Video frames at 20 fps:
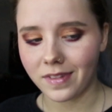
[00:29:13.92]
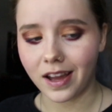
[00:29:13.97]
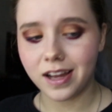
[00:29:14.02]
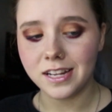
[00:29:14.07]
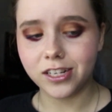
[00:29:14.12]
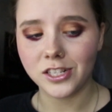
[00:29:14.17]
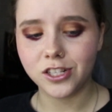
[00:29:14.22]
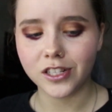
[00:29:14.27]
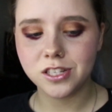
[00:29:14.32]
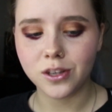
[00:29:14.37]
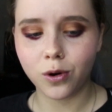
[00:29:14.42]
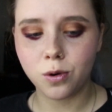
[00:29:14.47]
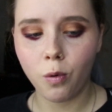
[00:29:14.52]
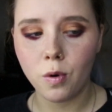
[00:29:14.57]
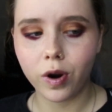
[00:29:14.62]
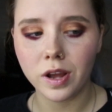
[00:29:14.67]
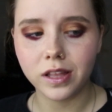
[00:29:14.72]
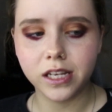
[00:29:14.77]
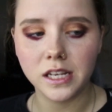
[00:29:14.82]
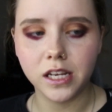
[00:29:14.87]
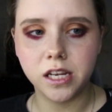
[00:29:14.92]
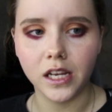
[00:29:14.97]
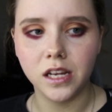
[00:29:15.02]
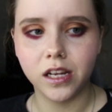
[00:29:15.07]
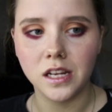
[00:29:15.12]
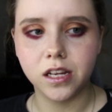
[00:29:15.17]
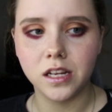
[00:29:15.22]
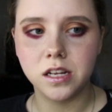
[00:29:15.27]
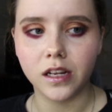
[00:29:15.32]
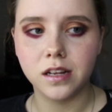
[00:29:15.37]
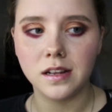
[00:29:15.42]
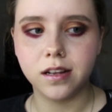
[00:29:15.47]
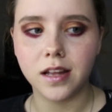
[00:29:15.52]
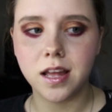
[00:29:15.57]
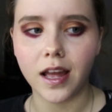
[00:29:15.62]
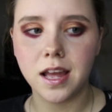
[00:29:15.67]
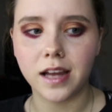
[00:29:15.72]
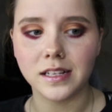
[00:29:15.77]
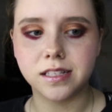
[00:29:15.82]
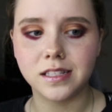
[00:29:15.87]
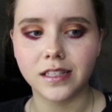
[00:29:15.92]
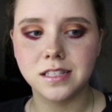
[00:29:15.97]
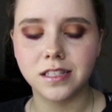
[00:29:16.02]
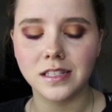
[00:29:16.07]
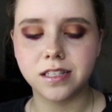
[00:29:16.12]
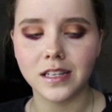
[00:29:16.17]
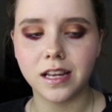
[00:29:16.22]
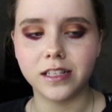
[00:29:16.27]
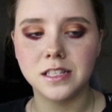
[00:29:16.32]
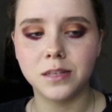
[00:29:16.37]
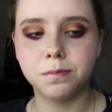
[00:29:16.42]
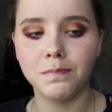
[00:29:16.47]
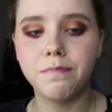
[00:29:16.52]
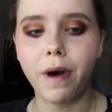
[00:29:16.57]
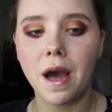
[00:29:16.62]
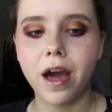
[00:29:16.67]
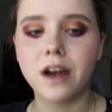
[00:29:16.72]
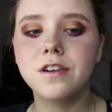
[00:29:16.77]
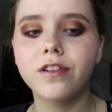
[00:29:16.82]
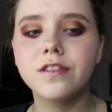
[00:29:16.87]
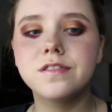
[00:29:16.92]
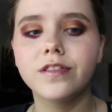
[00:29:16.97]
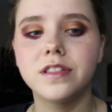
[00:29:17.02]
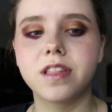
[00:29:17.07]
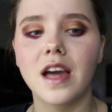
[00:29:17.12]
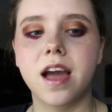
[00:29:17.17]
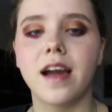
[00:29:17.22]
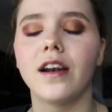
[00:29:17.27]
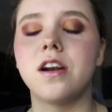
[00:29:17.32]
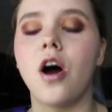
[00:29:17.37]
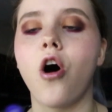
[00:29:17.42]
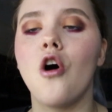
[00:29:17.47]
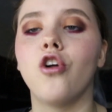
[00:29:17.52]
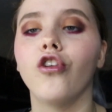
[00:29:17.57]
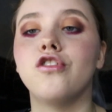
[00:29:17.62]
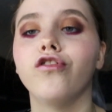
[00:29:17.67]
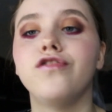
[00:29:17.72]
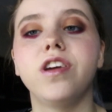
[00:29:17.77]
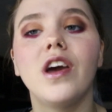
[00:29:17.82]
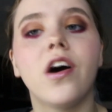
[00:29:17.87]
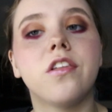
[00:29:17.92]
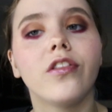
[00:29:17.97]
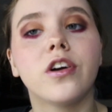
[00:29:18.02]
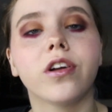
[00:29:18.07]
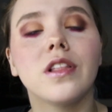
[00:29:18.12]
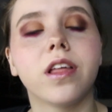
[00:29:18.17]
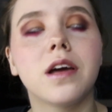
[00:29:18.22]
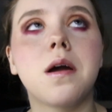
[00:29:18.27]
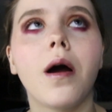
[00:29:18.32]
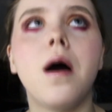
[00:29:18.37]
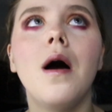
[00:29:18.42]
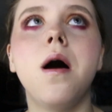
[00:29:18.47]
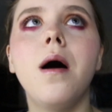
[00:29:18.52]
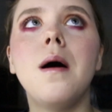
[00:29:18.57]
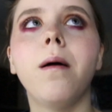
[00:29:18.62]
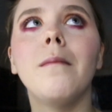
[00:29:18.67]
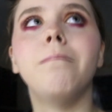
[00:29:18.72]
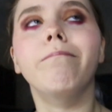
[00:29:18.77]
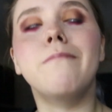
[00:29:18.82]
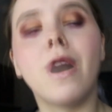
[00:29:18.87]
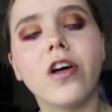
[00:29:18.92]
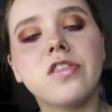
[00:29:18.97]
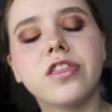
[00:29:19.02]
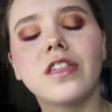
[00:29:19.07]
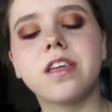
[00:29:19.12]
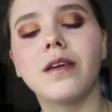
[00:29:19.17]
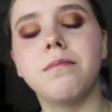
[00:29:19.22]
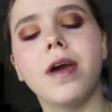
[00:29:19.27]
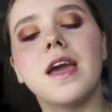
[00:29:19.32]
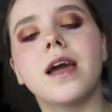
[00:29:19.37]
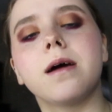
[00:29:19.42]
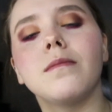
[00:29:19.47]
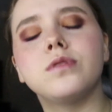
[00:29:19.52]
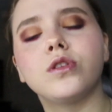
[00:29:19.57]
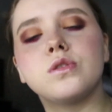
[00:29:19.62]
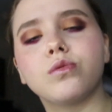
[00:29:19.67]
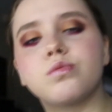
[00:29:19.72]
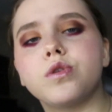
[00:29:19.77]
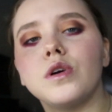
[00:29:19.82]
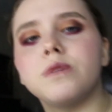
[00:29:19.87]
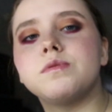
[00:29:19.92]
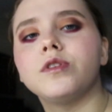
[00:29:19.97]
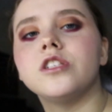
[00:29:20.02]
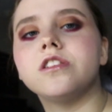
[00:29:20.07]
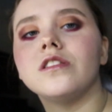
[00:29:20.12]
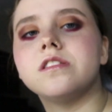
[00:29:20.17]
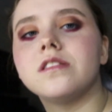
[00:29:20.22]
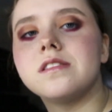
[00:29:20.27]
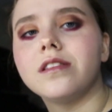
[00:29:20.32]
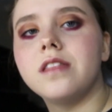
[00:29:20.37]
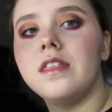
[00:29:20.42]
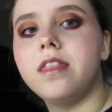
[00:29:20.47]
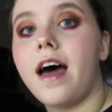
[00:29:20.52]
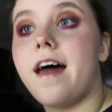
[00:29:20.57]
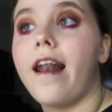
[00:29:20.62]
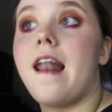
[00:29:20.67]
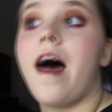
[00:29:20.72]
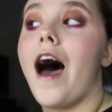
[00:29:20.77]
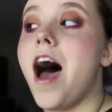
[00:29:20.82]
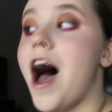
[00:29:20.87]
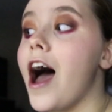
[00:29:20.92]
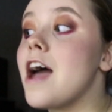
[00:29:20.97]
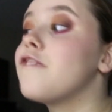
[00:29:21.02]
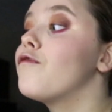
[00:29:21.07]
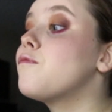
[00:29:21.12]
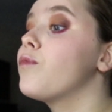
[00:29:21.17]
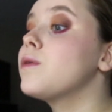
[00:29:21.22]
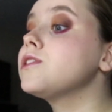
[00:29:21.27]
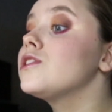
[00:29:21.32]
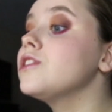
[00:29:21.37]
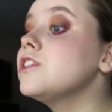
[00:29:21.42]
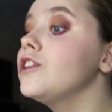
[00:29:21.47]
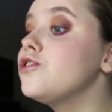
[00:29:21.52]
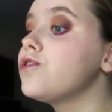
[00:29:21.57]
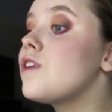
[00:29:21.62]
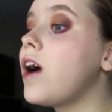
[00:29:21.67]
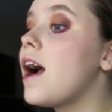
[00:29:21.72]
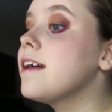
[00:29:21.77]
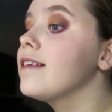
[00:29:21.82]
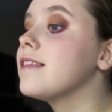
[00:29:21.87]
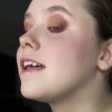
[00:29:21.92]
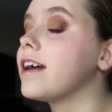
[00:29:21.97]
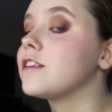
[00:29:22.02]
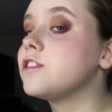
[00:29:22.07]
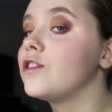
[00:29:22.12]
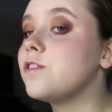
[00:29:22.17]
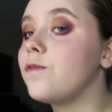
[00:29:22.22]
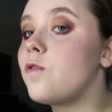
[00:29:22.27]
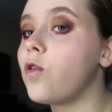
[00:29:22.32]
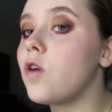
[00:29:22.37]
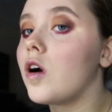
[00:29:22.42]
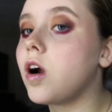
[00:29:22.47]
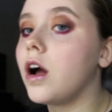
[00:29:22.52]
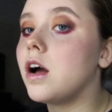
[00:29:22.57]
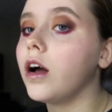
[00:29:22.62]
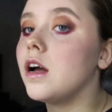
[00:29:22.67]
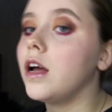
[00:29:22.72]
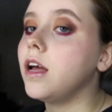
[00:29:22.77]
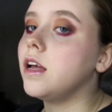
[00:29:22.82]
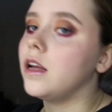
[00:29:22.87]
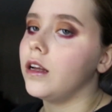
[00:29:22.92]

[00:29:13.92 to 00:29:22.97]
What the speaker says: It's just a really, it's better than all of the other like monthly makeup subscriptions that I've personally tried, like Sephora,